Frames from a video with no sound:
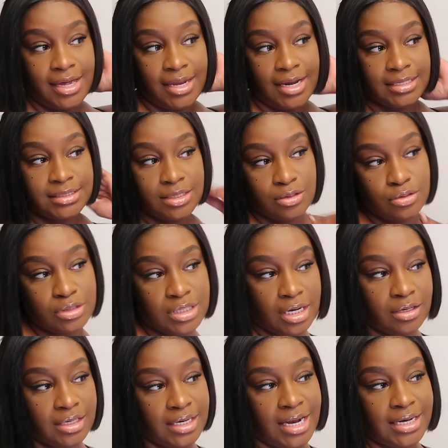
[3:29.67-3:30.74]
And I told
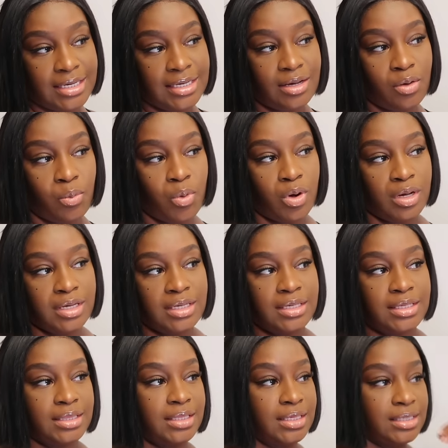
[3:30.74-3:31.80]
y'all that I didn't want
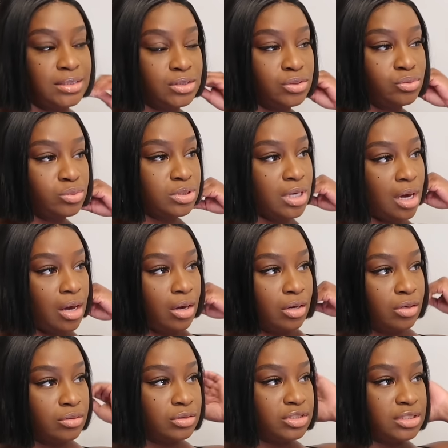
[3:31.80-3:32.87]
anything too
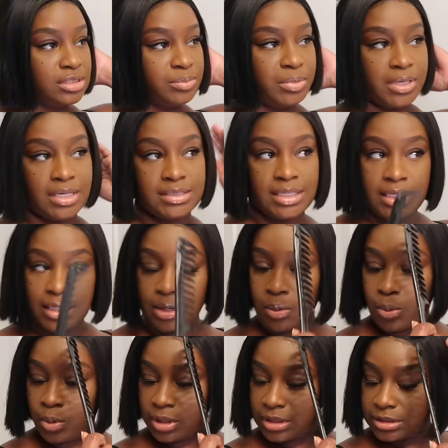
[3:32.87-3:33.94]
tall just because I
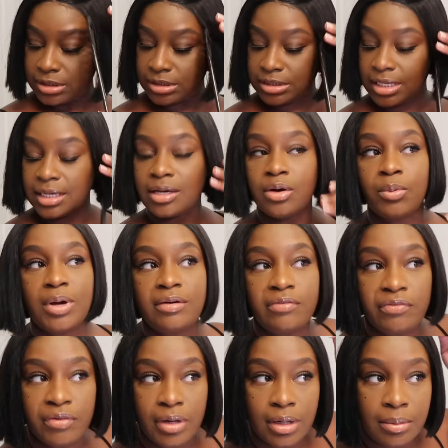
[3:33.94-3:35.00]
didn't want it to take
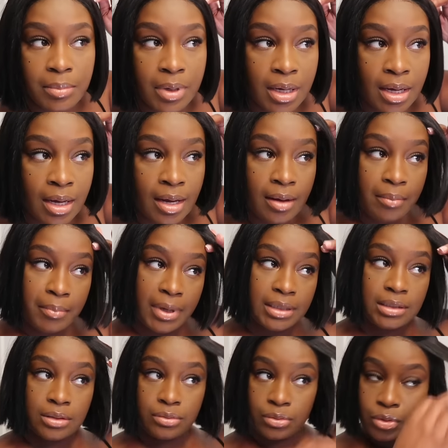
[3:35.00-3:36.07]
away from my
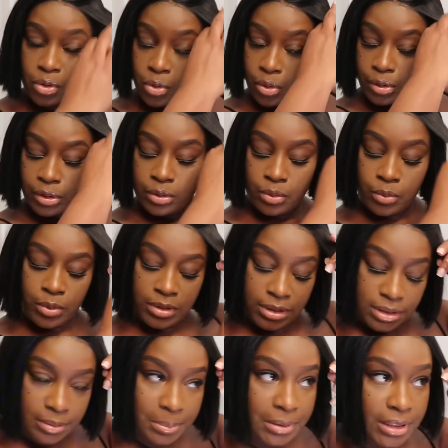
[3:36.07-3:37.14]
little corner
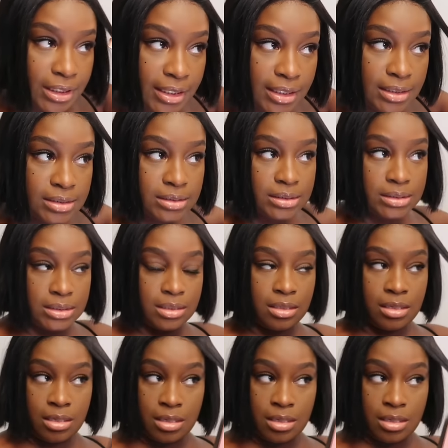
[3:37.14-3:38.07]
with the plants.